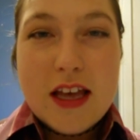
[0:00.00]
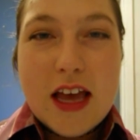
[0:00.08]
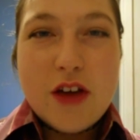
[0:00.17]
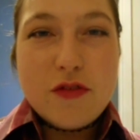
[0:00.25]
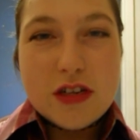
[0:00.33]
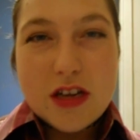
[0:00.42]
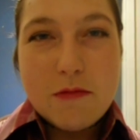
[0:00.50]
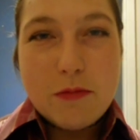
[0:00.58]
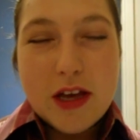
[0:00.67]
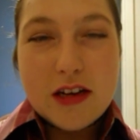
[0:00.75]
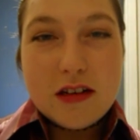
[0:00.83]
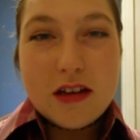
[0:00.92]
Every time
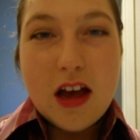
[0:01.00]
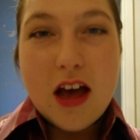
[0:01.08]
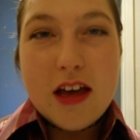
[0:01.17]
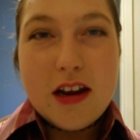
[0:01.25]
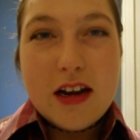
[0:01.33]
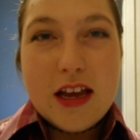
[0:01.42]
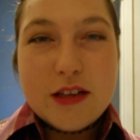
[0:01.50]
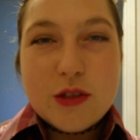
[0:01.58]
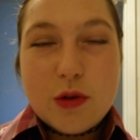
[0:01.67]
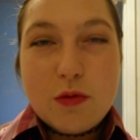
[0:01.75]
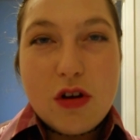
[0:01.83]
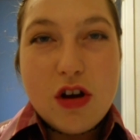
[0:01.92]
Ben got an
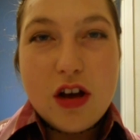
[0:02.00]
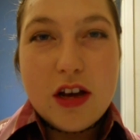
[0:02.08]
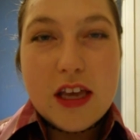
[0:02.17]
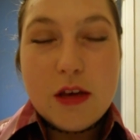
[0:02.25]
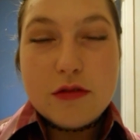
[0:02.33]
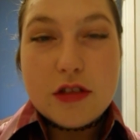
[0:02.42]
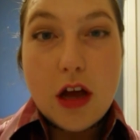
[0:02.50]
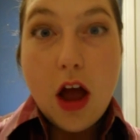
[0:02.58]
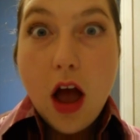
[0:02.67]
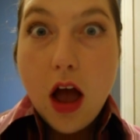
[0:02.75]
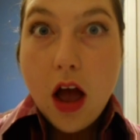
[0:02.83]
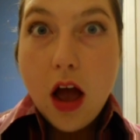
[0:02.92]
answer wrong, he was like,
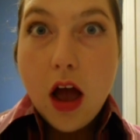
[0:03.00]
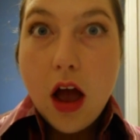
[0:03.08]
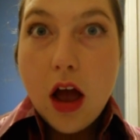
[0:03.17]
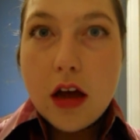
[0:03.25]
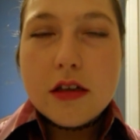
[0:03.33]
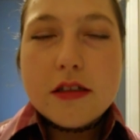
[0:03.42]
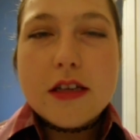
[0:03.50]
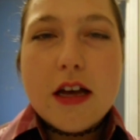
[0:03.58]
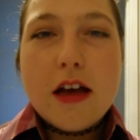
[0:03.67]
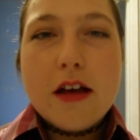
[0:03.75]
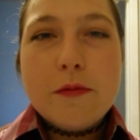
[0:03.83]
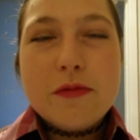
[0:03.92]

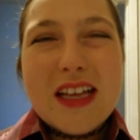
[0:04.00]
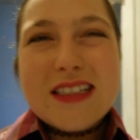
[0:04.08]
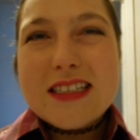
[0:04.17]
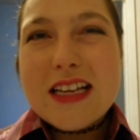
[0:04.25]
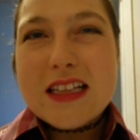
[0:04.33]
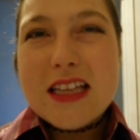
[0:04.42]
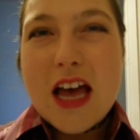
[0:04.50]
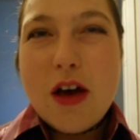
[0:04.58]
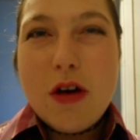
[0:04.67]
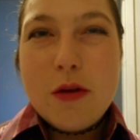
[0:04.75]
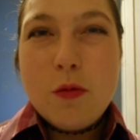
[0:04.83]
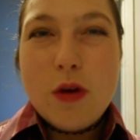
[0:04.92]
that's exactly
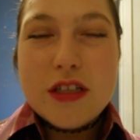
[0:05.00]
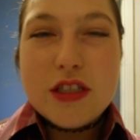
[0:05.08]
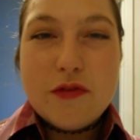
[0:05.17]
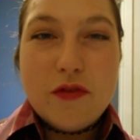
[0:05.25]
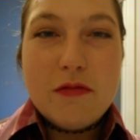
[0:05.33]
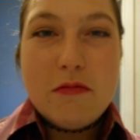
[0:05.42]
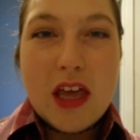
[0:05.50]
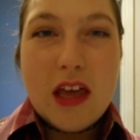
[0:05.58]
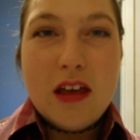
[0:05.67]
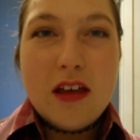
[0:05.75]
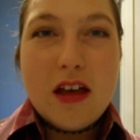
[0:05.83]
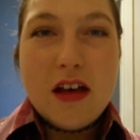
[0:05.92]
how it was for
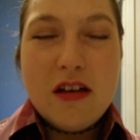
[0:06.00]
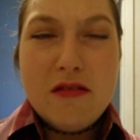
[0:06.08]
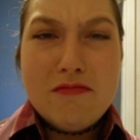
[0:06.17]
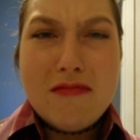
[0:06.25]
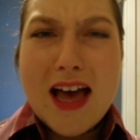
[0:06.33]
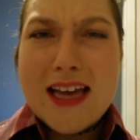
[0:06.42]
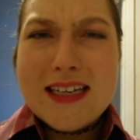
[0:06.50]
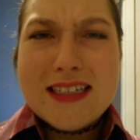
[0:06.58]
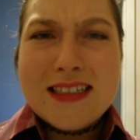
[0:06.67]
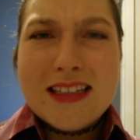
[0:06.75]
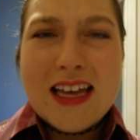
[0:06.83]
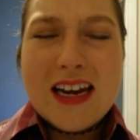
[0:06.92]
me. I
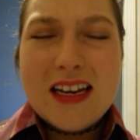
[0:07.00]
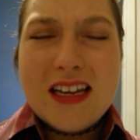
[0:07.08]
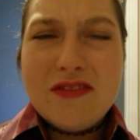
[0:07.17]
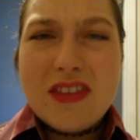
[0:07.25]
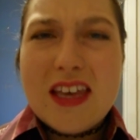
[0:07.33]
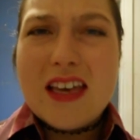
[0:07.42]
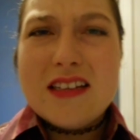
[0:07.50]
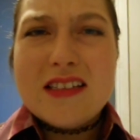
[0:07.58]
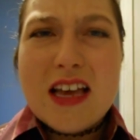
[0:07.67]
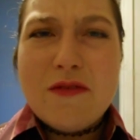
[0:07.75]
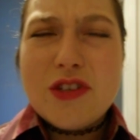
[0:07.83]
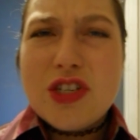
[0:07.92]
didn't let any of the kids
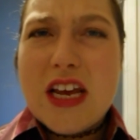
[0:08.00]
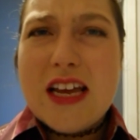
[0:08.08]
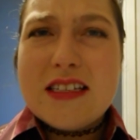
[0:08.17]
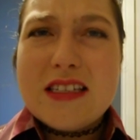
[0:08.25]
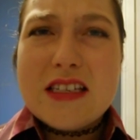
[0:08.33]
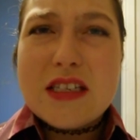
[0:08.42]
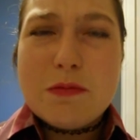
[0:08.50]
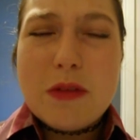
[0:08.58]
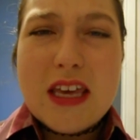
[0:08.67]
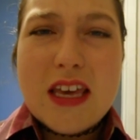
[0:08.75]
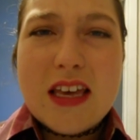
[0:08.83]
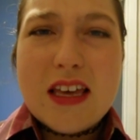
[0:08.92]
have a chance to
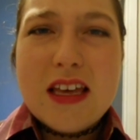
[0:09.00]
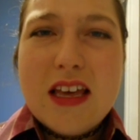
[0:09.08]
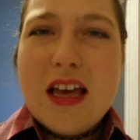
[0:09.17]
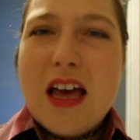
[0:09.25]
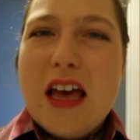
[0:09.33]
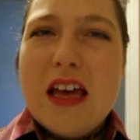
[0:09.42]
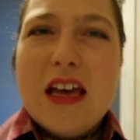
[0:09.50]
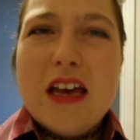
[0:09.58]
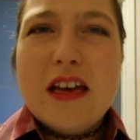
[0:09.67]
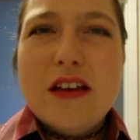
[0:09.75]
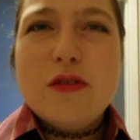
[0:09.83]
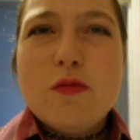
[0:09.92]
speak,
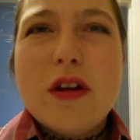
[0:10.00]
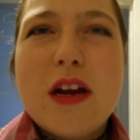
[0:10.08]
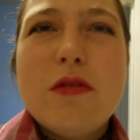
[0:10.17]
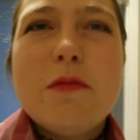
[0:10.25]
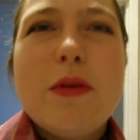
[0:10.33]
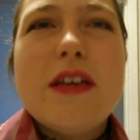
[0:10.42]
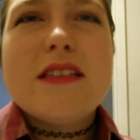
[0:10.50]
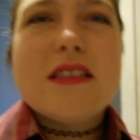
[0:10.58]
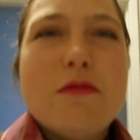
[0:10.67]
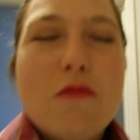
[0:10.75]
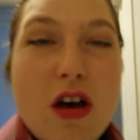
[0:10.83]
and when I would piss them